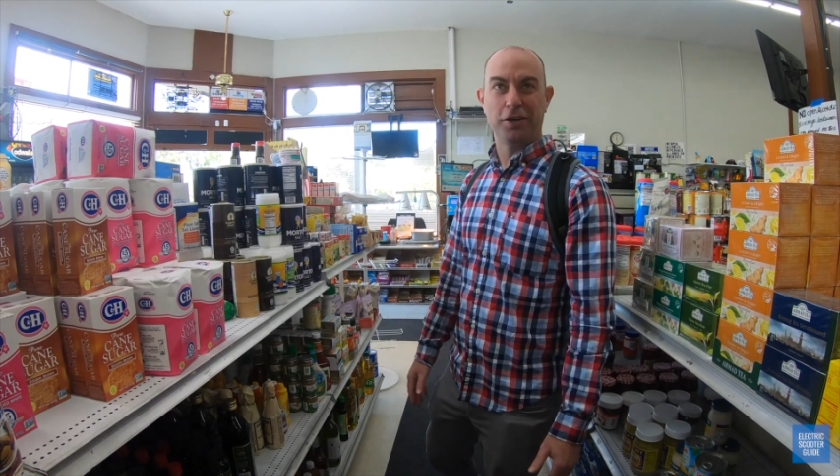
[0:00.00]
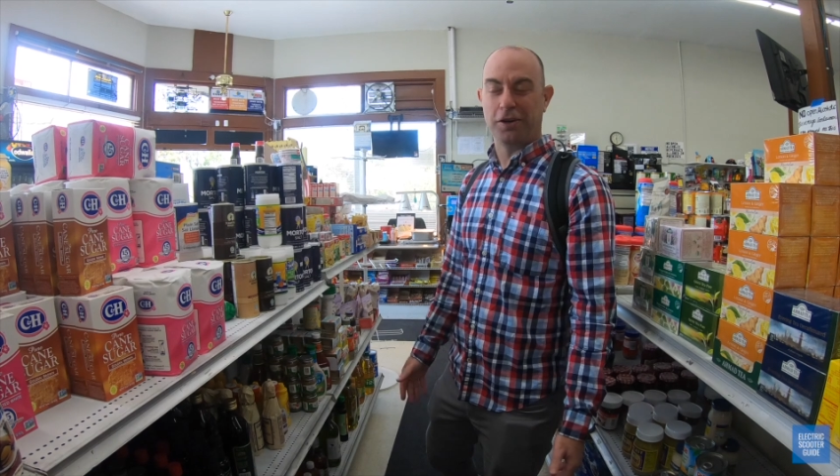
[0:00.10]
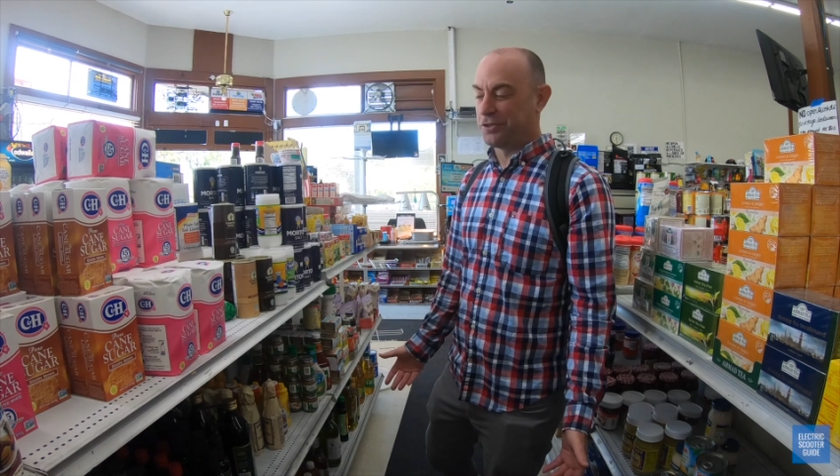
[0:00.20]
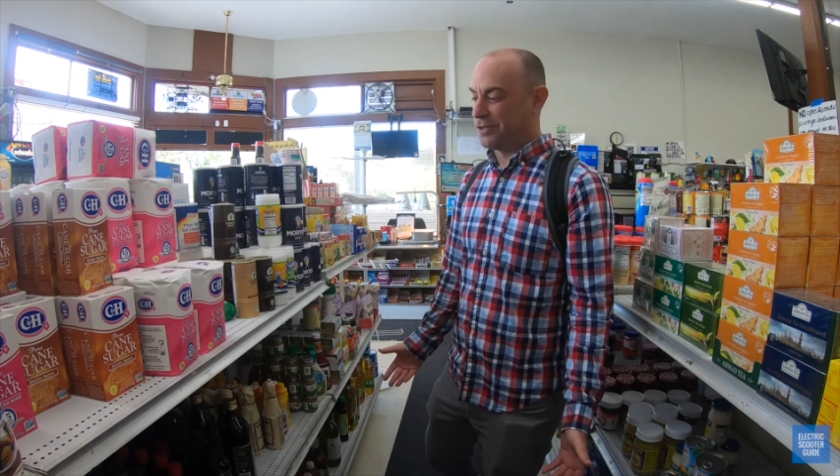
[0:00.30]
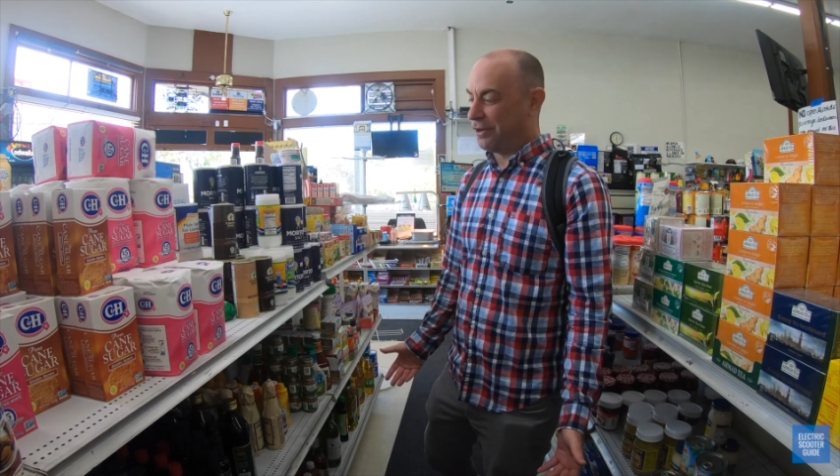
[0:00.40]

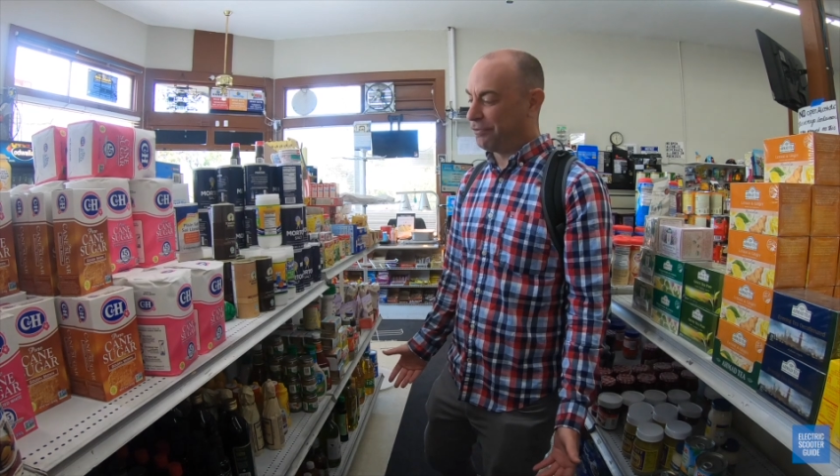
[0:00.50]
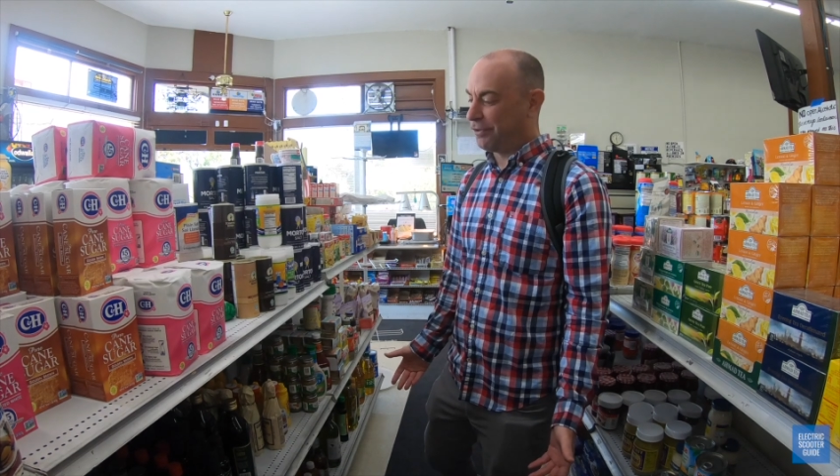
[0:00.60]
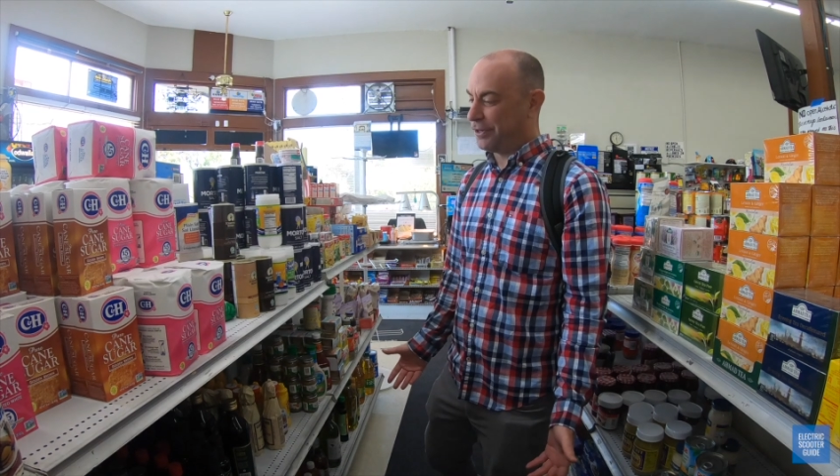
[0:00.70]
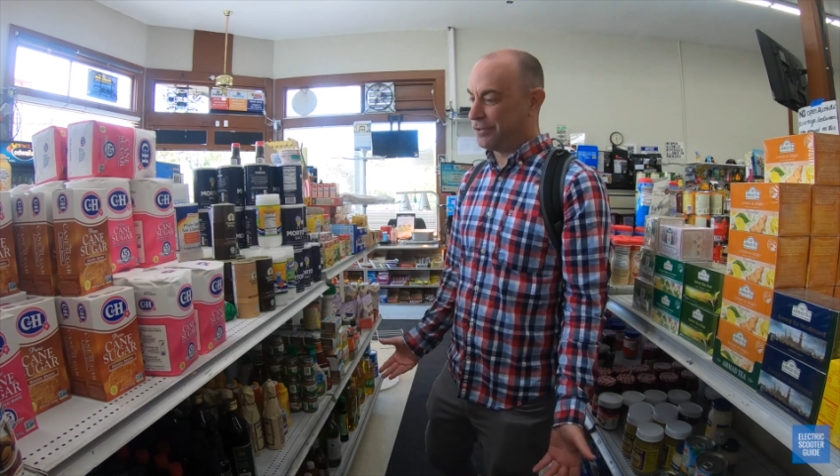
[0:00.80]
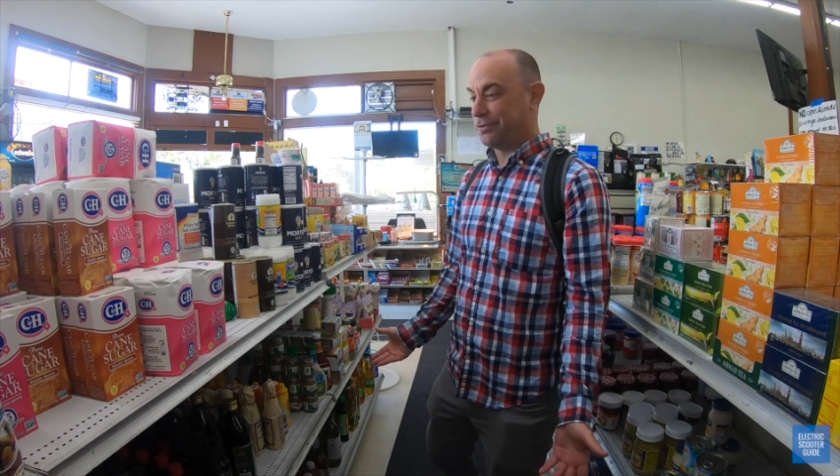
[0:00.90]
car stop
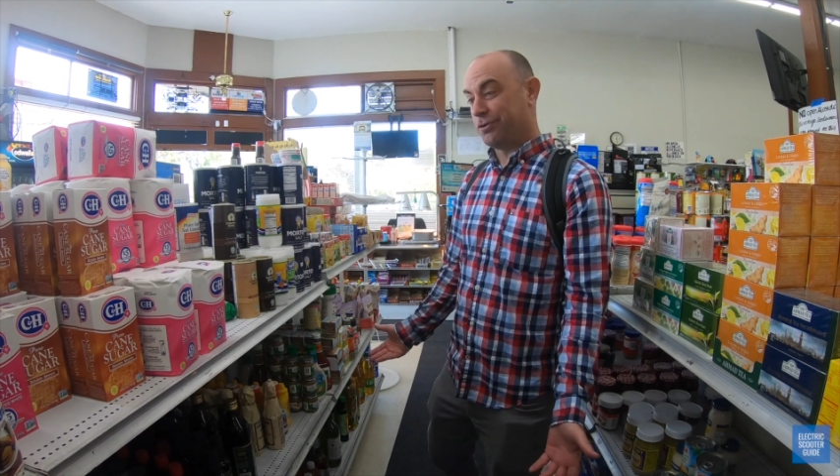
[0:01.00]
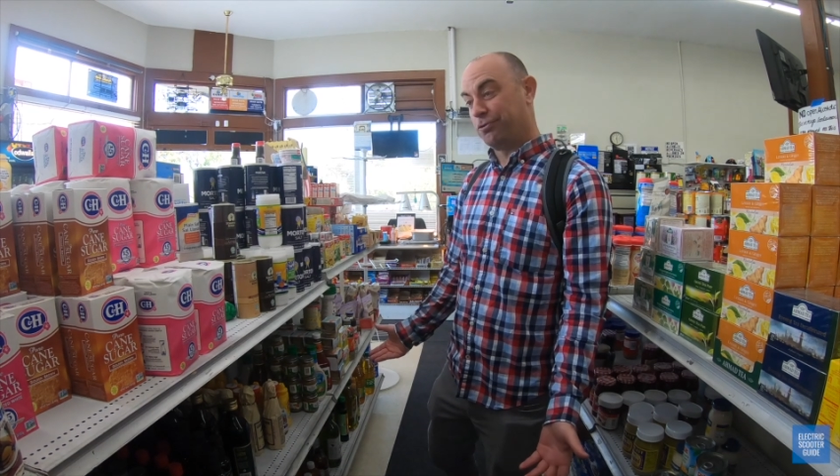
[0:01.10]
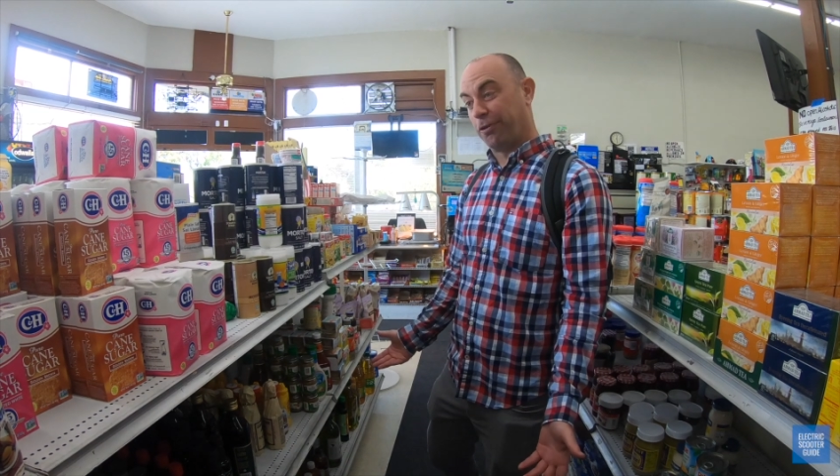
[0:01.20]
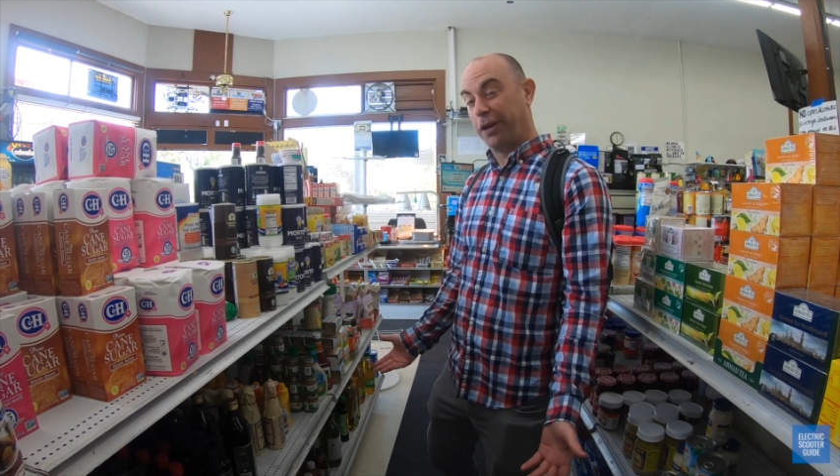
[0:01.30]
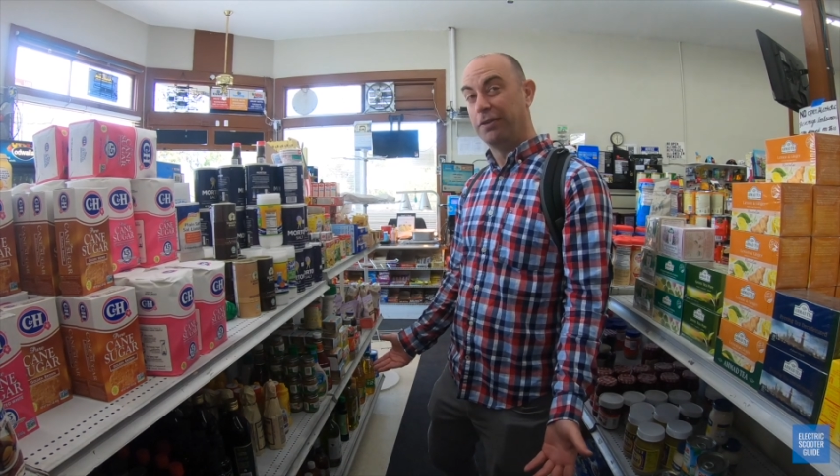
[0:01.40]
for us.
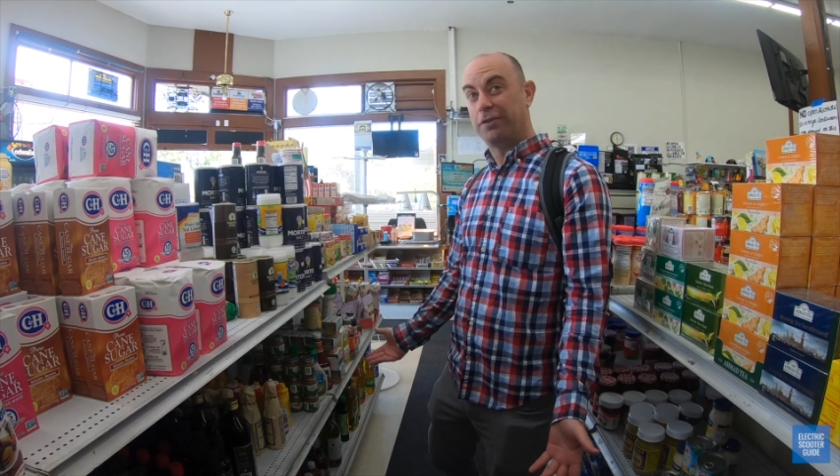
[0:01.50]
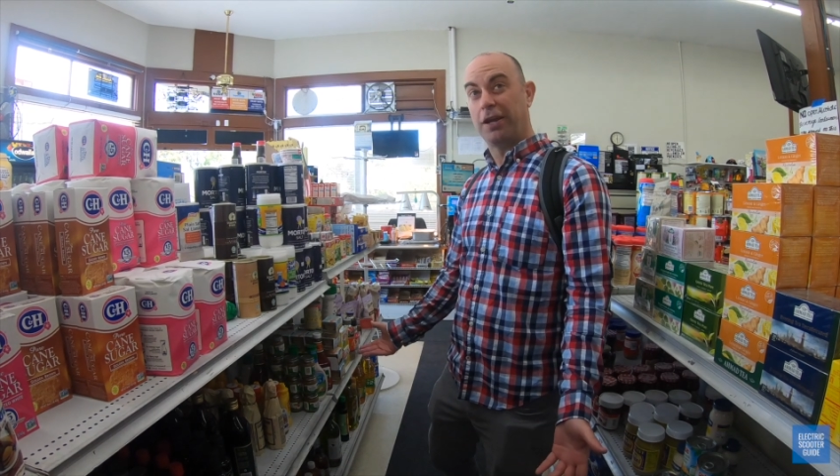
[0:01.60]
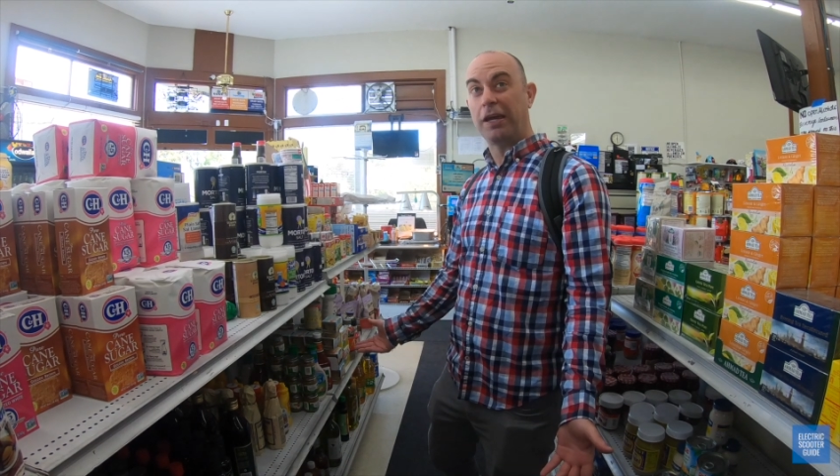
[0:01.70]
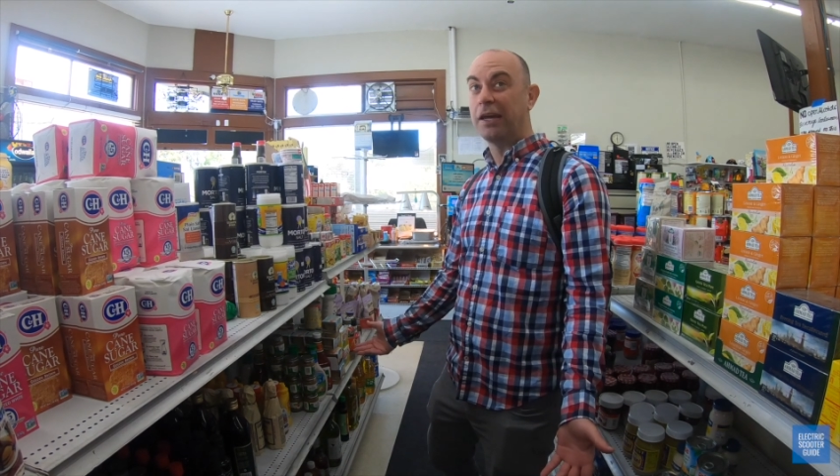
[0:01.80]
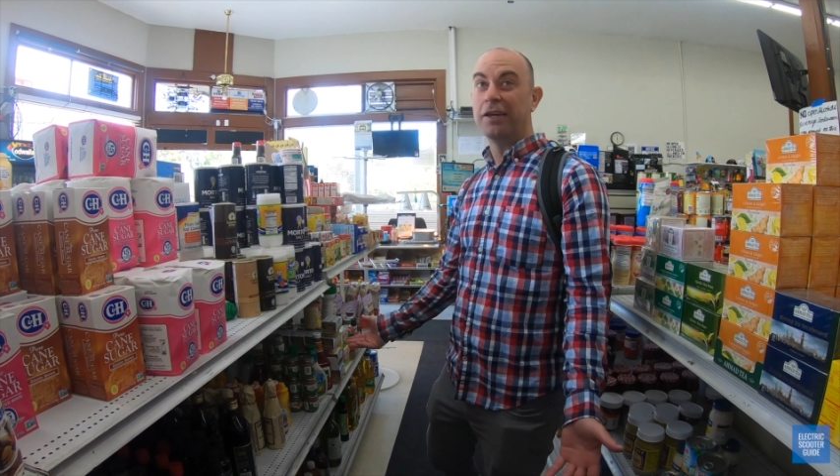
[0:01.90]
It's great
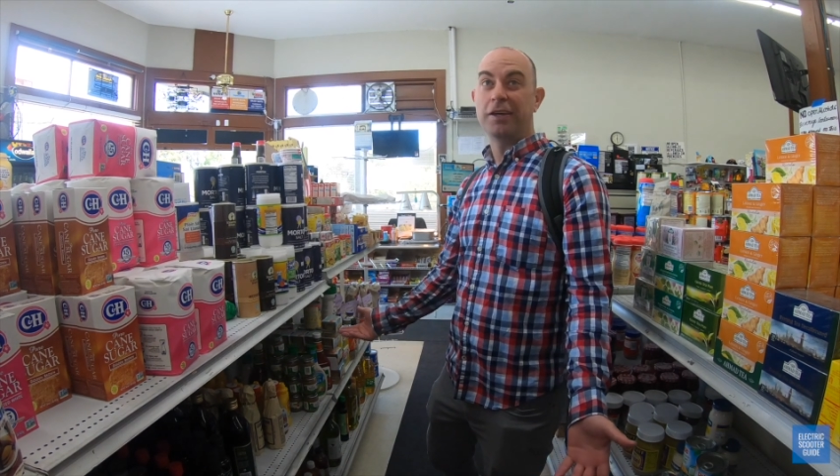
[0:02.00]
today.